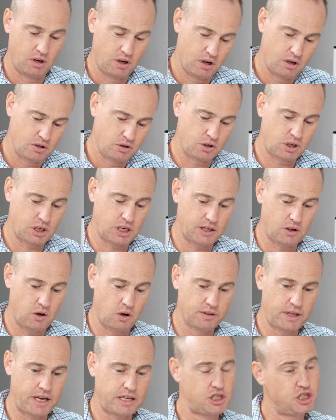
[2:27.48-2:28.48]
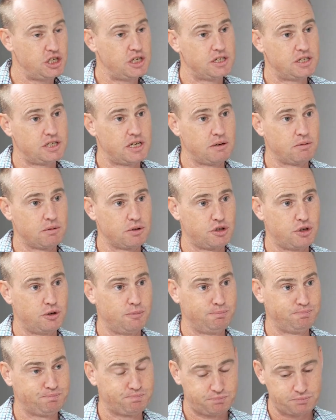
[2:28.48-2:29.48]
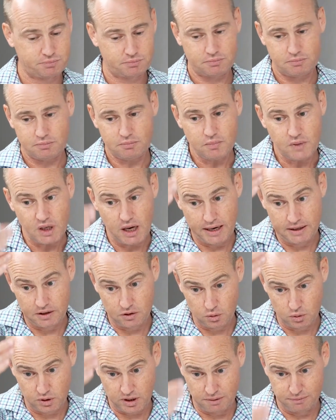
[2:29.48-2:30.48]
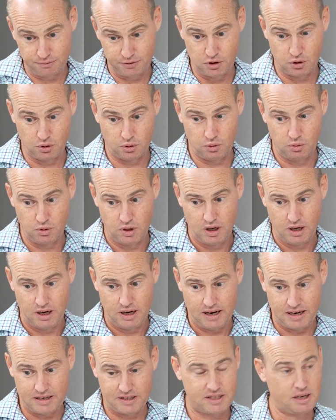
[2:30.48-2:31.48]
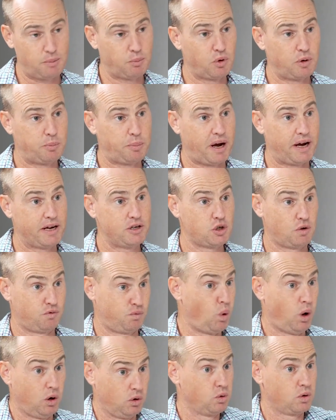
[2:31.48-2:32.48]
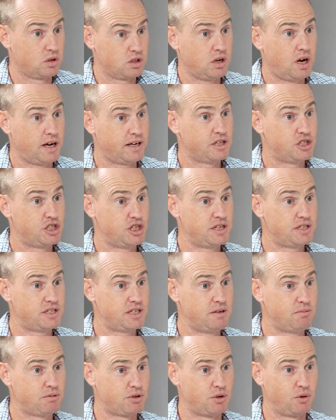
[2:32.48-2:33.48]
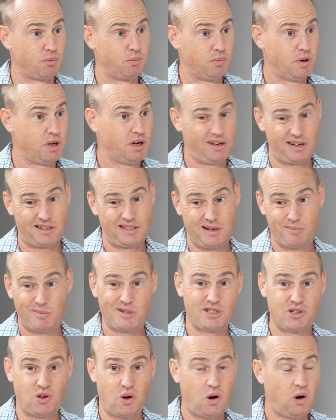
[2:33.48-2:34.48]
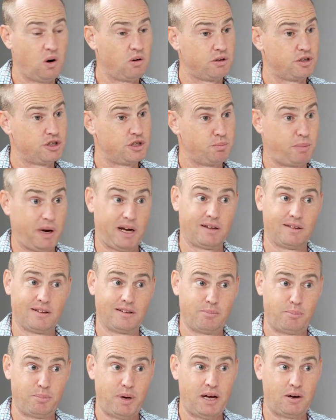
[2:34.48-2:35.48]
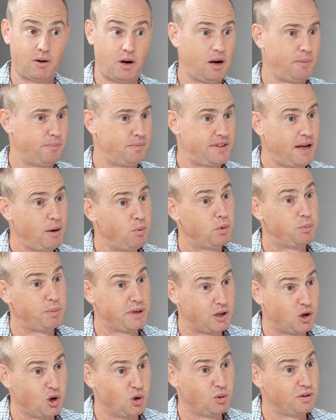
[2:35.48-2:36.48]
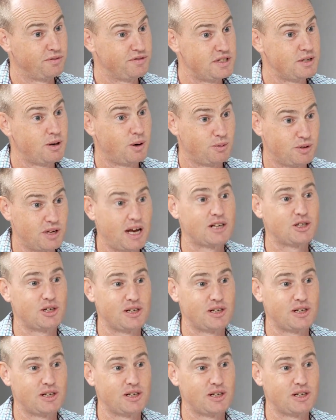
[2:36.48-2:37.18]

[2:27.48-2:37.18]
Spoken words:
You click on that GST return and it'll give you a summary page of what looks like a GST return, except it's not orange. Back in the bad, that would be cool if Xero actually